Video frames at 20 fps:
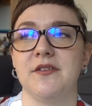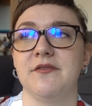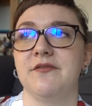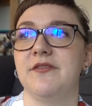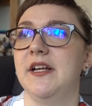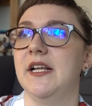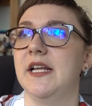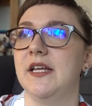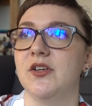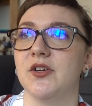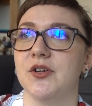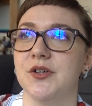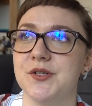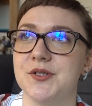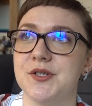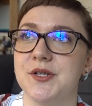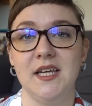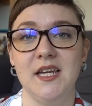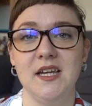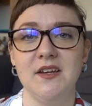and feeling
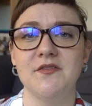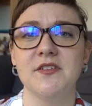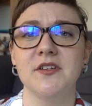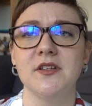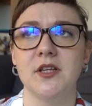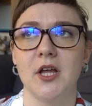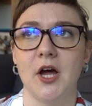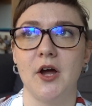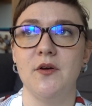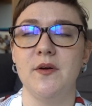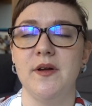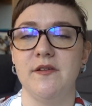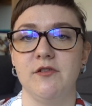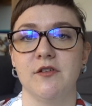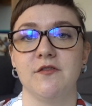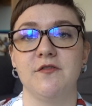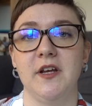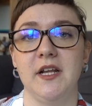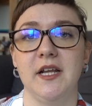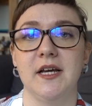good. Even though if
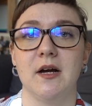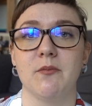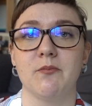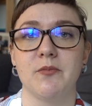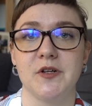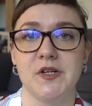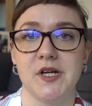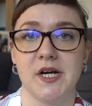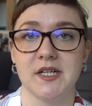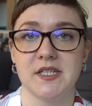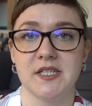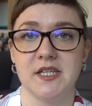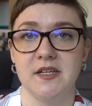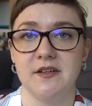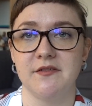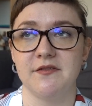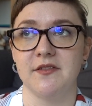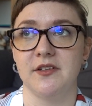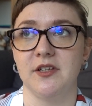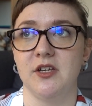you're feeling
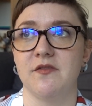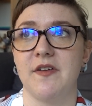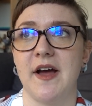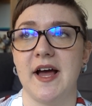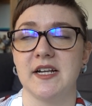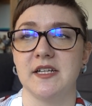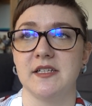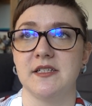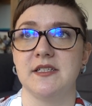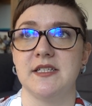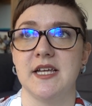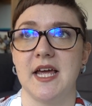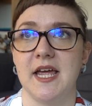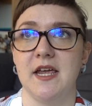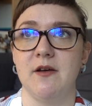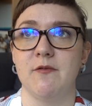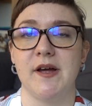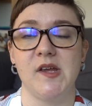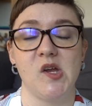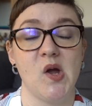unproductive, you've had a
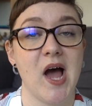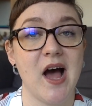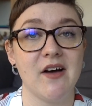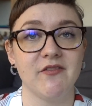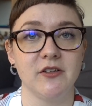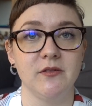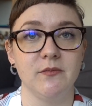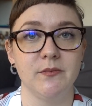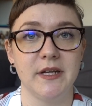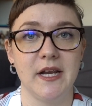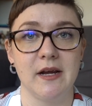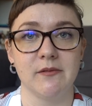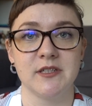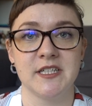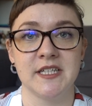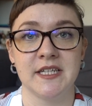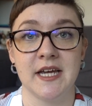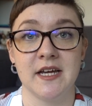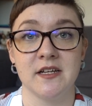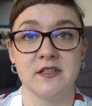day where you haven't been able
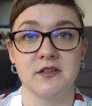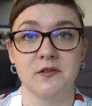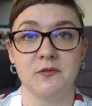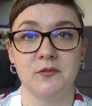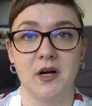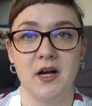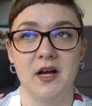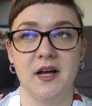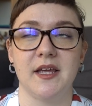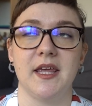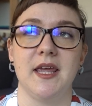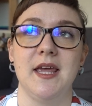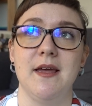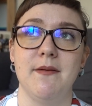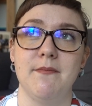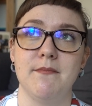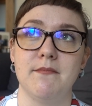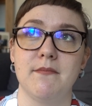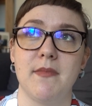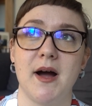to get to work,
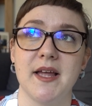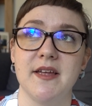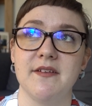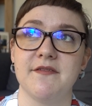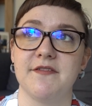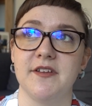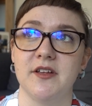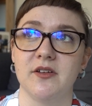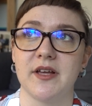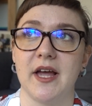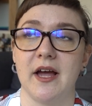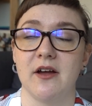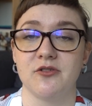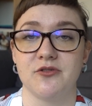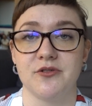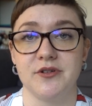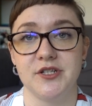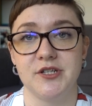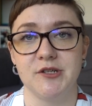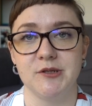it might feel
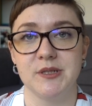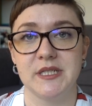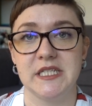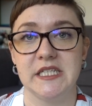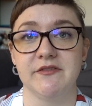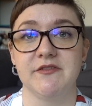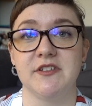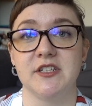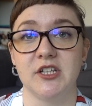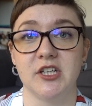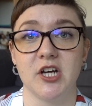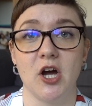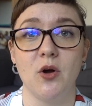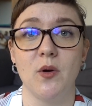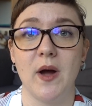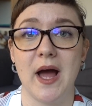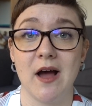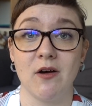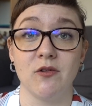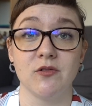counterintuitive to
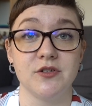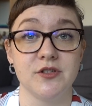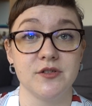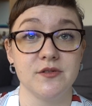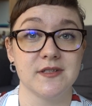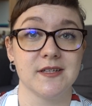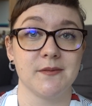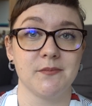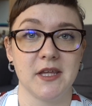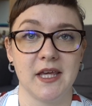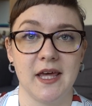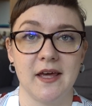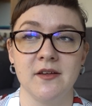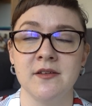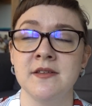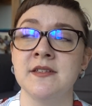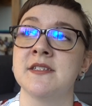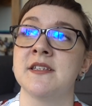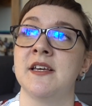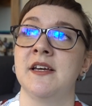go out and do something
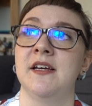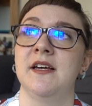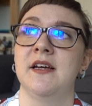else.